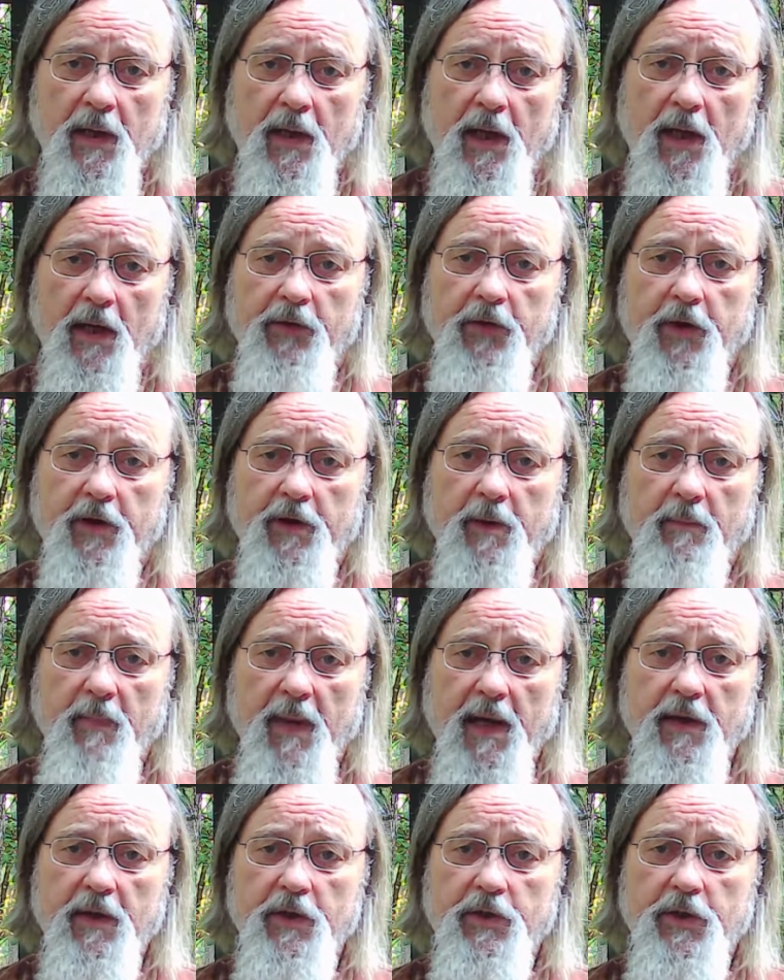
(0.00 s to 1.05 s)
And they're
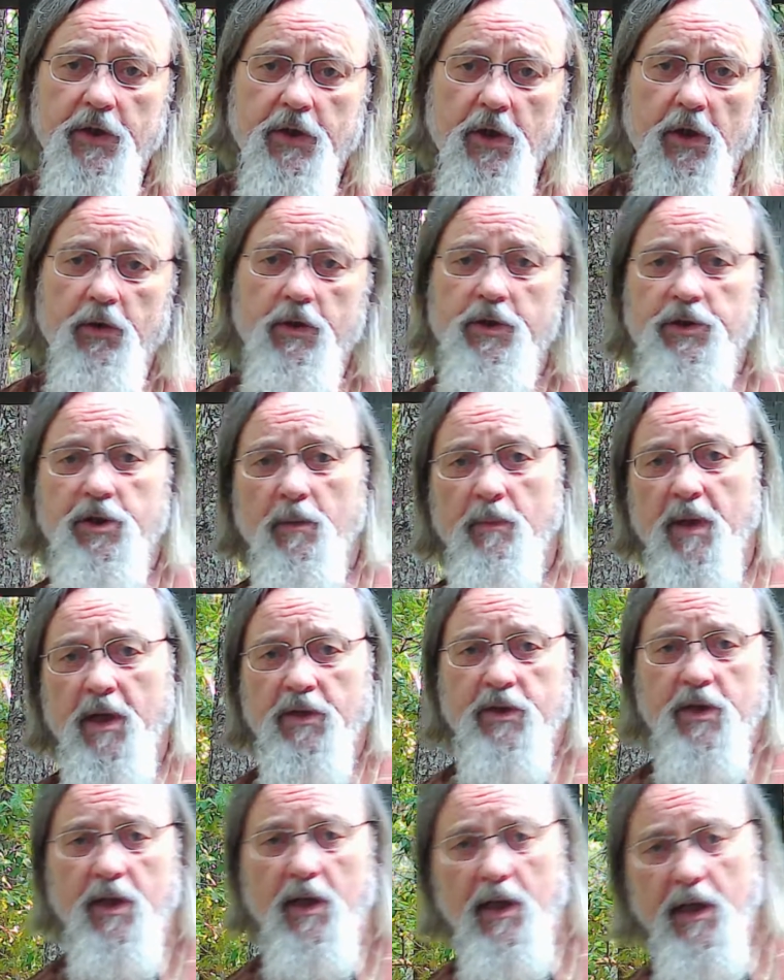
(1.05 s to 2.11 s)
commanded to go to
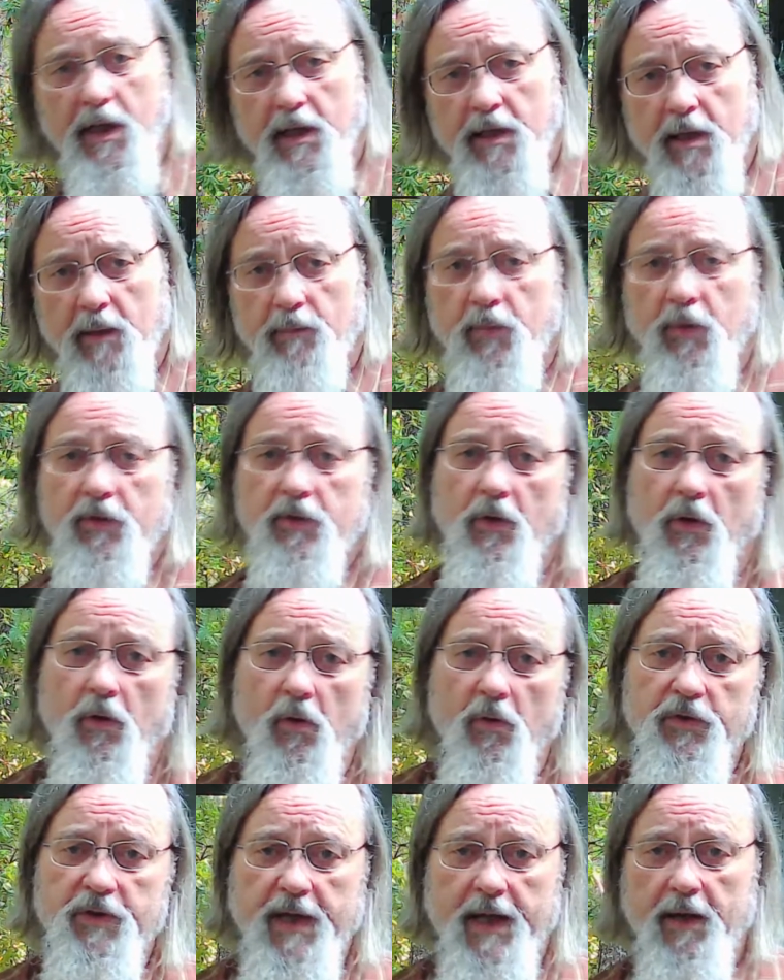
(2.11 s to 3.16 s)
Jabesh Gilead and put the
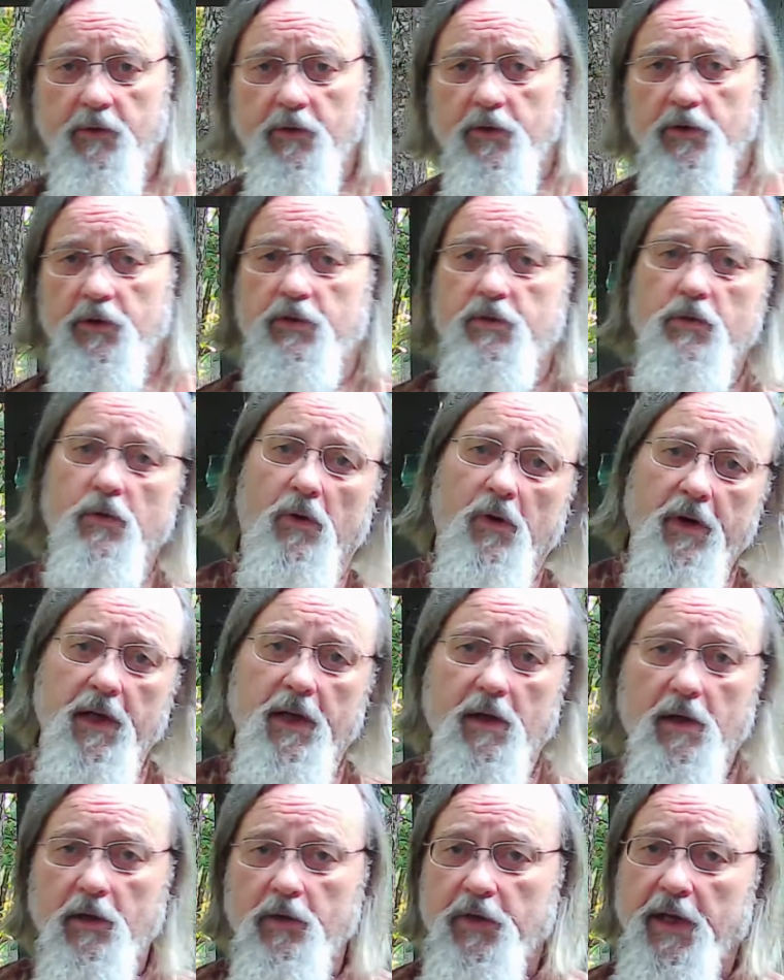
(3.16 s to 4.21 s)
whole town to the sword,
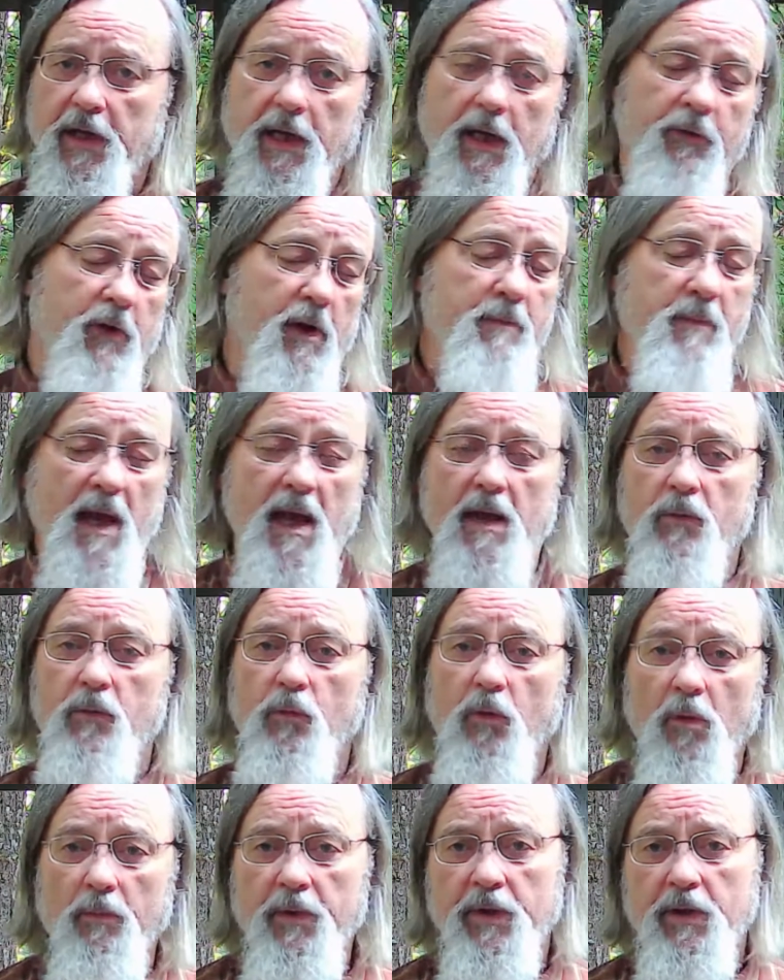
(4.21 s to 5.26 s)
including every
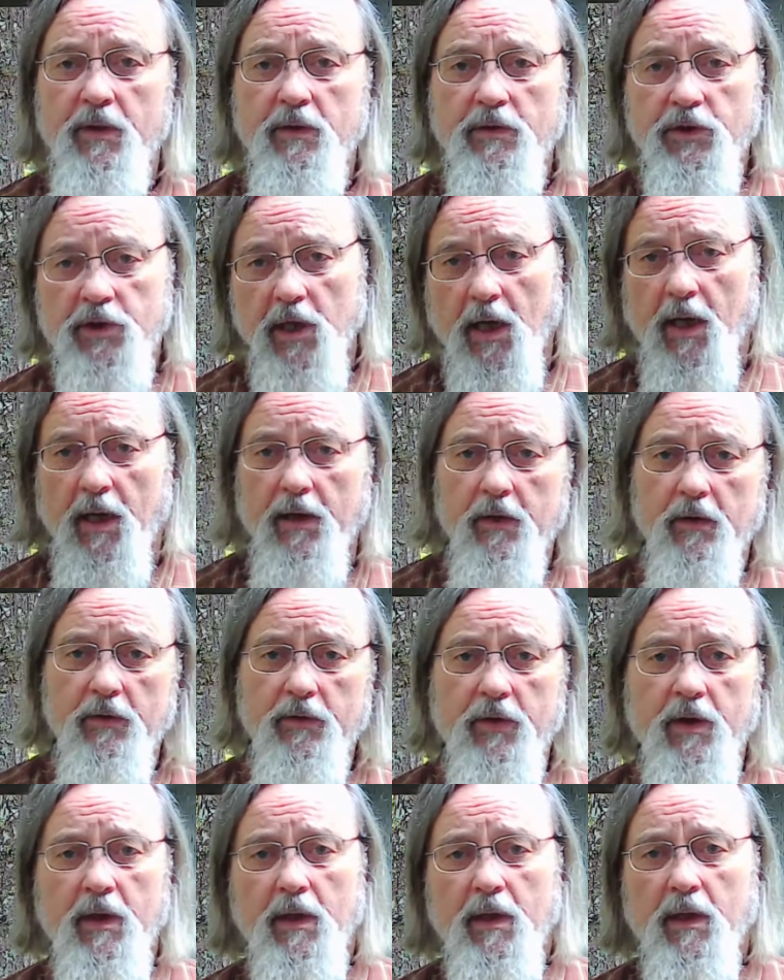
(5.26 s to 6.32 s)
man, woman,
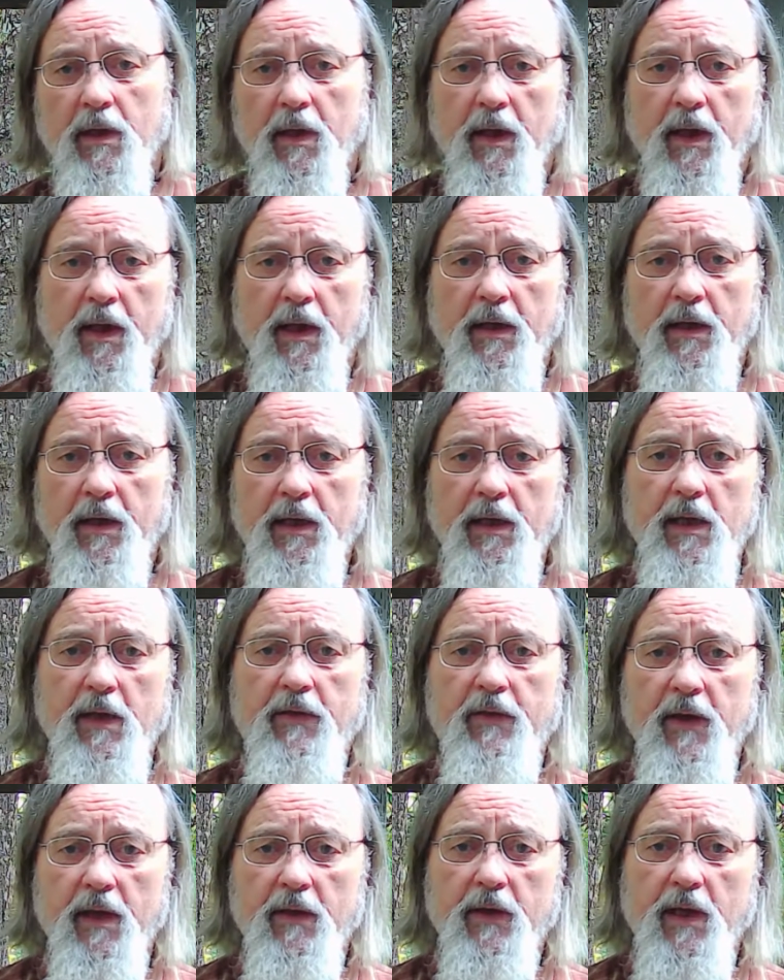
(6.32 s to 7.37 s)
child, and
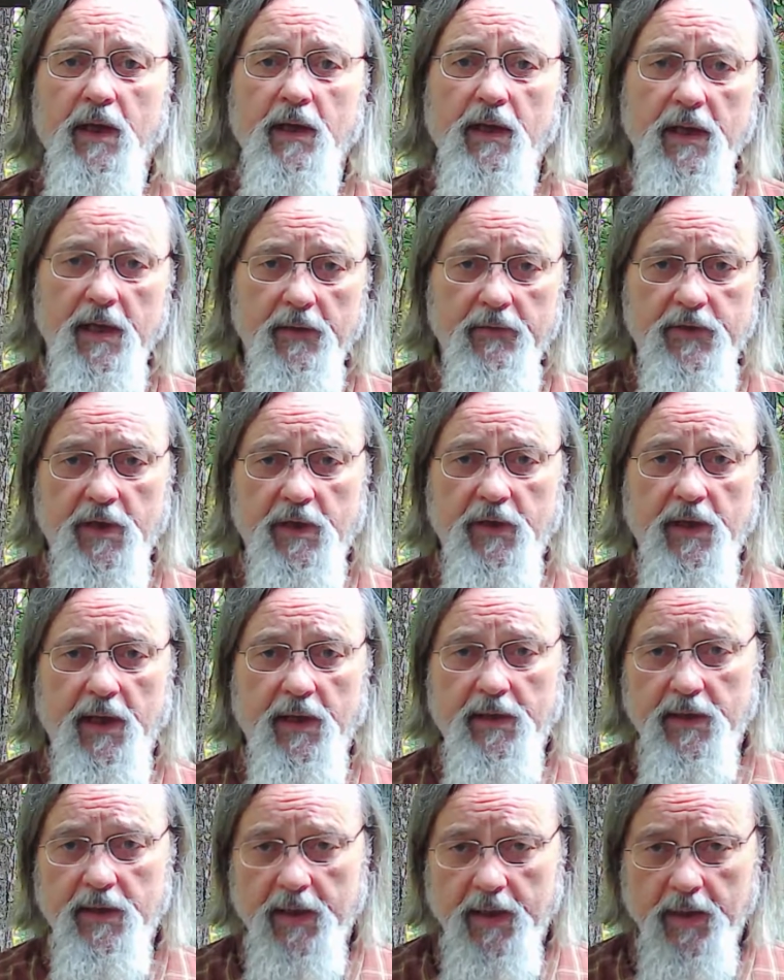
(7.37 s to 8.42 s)
anything that lives in
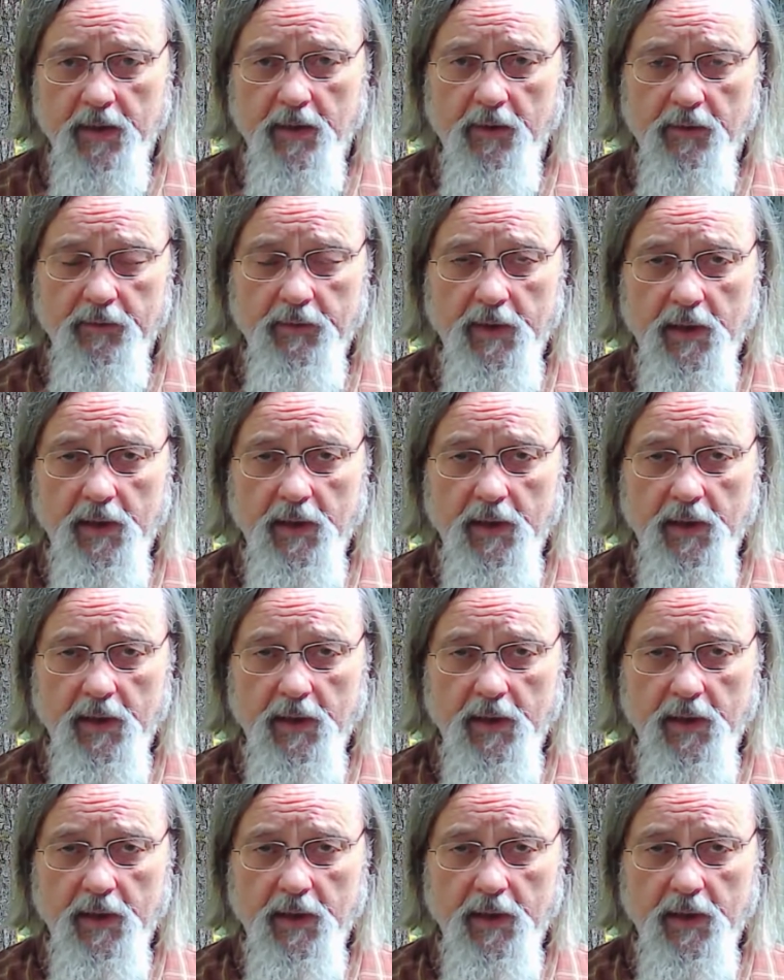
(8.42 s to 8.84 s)
that town.